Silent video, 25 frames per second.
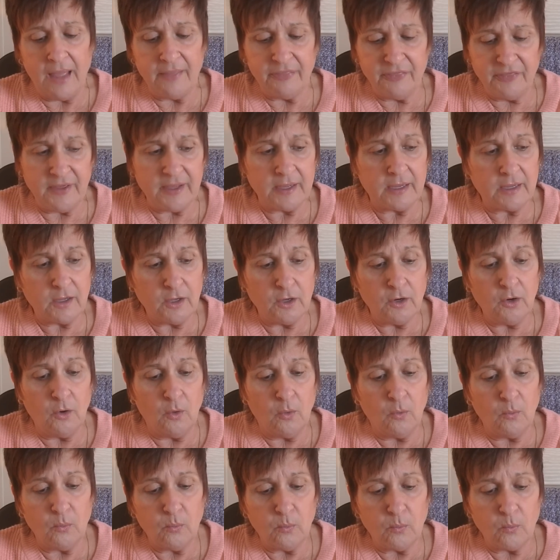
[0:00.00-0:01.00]
I think, you
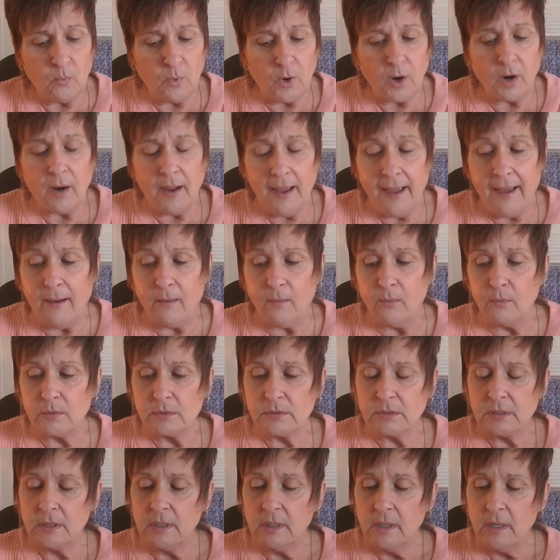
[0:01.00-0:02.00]
know, work out.
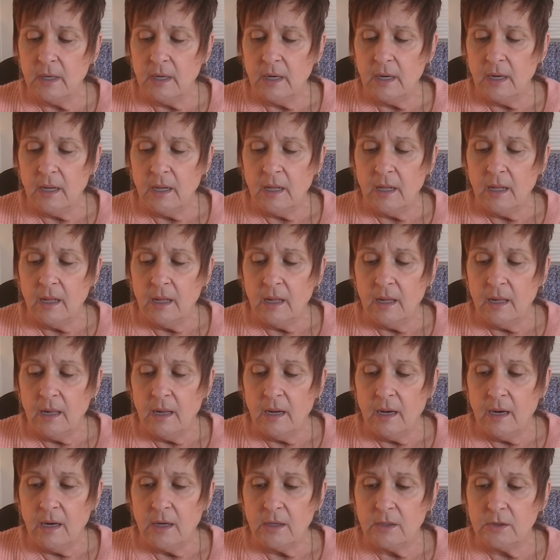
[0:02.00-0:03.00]

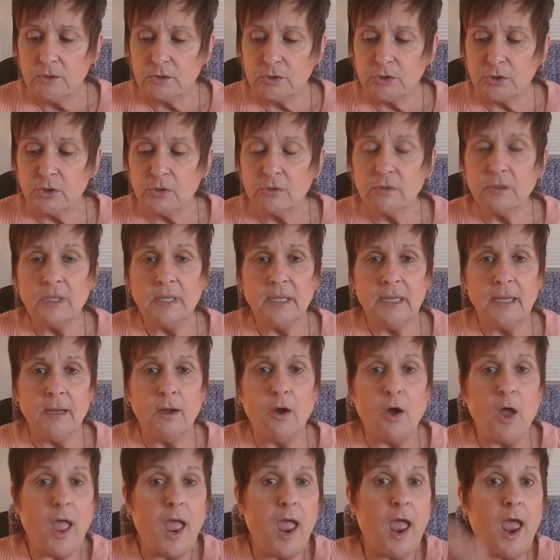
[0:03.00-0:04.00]

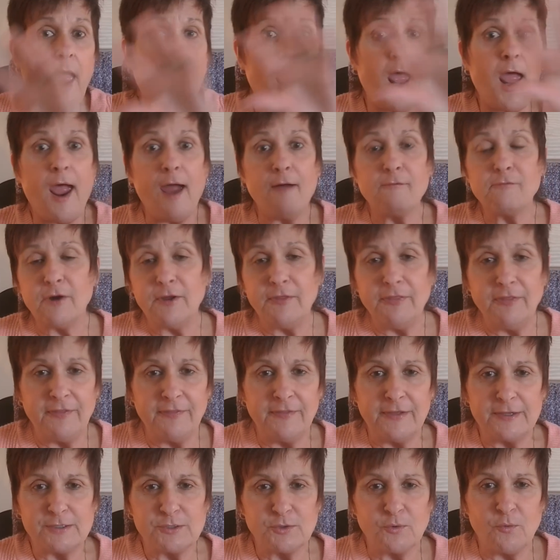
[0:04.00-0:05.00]
Certainly,
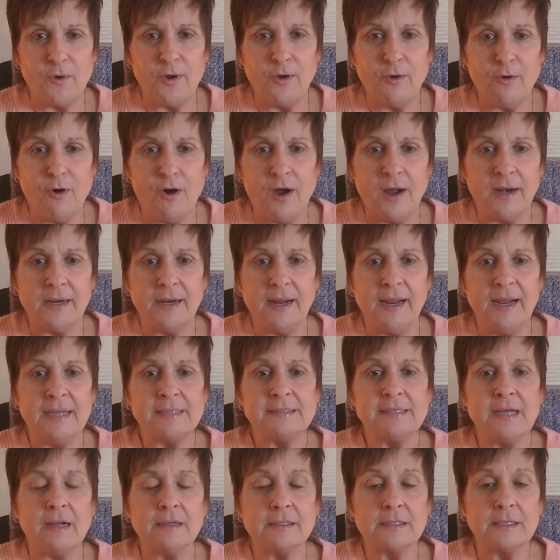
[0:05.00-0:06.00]
everything that's going on
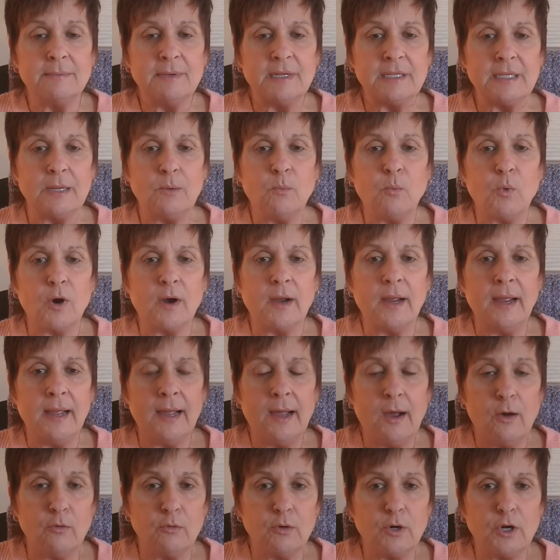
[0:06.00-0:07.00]
is ultimately
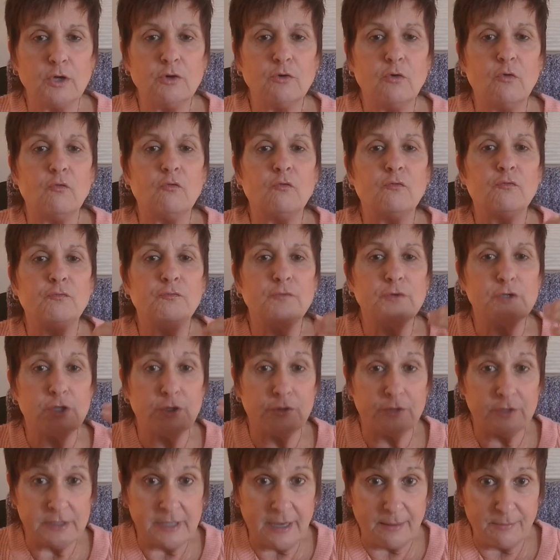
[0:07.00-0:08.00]
working out
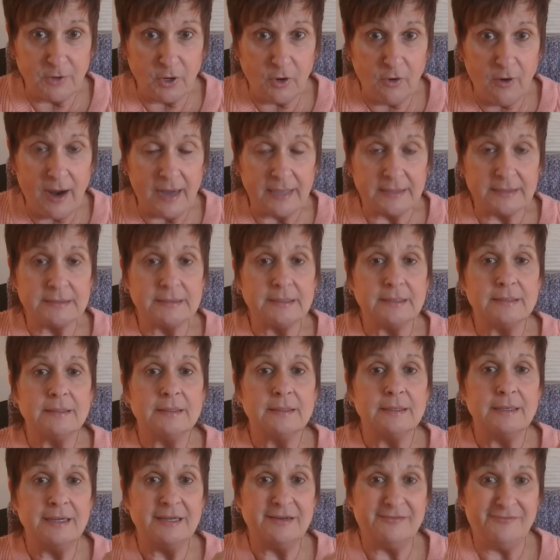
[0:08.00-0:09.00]
to the Democrats'
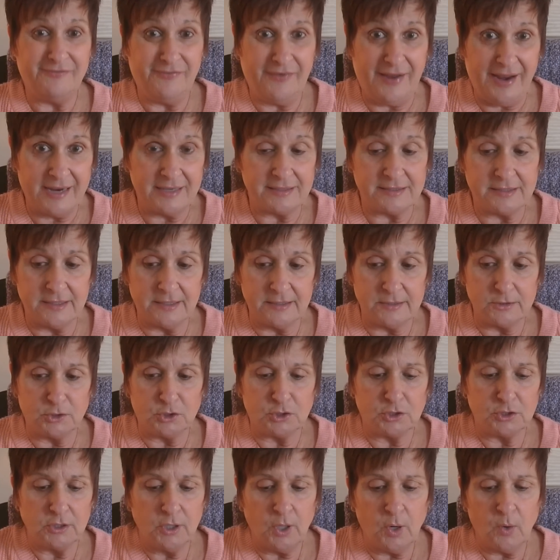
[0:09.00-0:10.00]

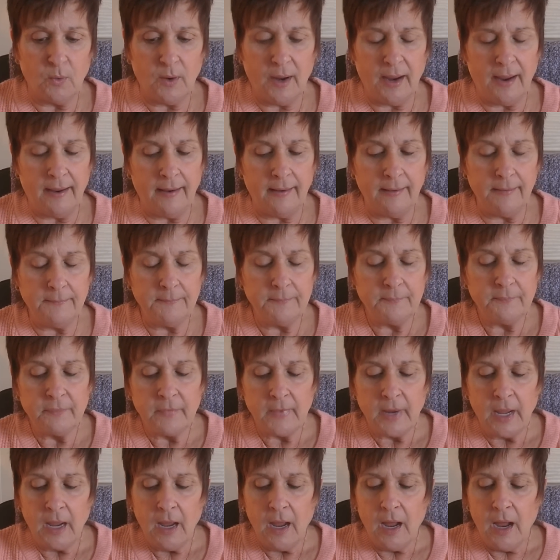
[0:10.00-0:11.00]
advantage. Okay.
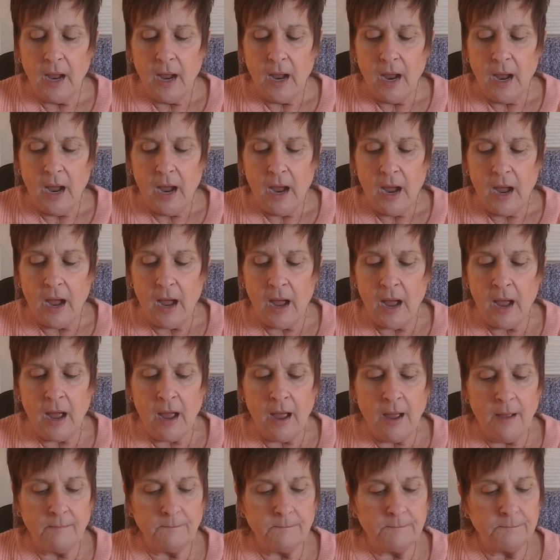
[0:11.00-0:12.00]

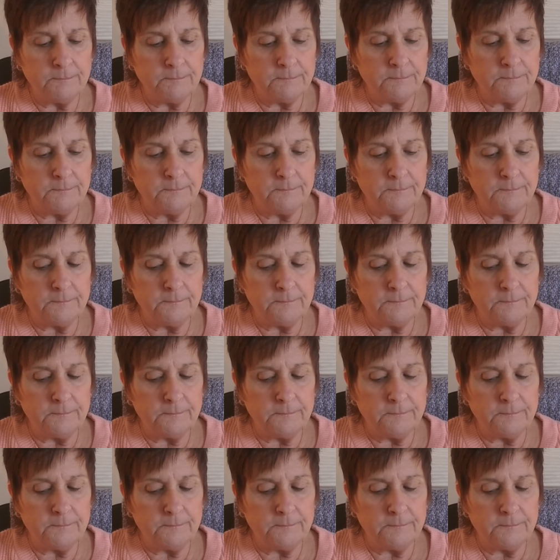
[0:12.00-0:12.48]
Um,